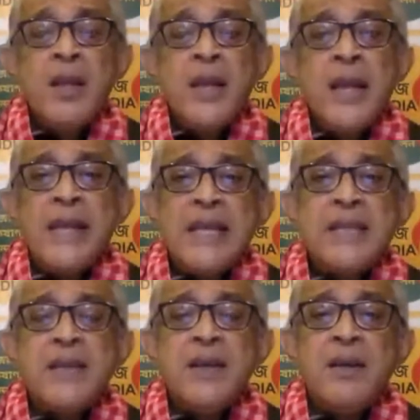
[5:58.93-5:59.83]
It
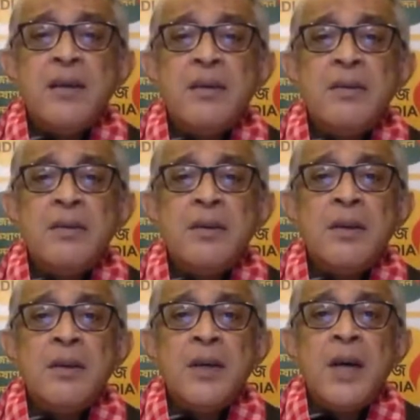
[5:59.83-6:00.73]
is
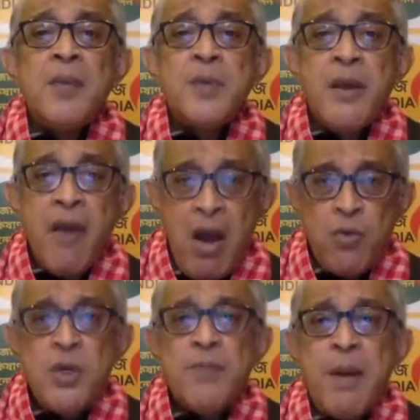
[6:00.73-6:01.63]
a
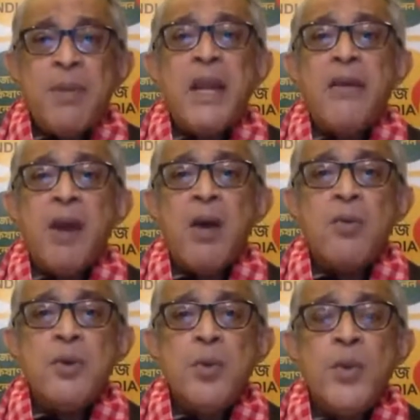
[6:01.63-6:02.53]
ground, a public
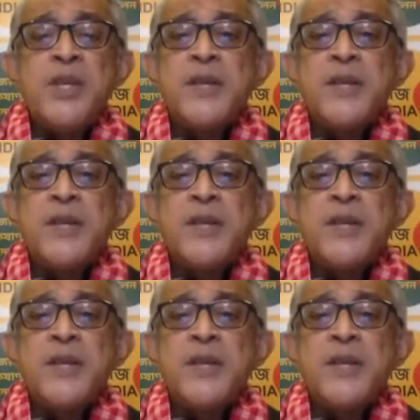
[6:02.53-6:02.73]
ground, which is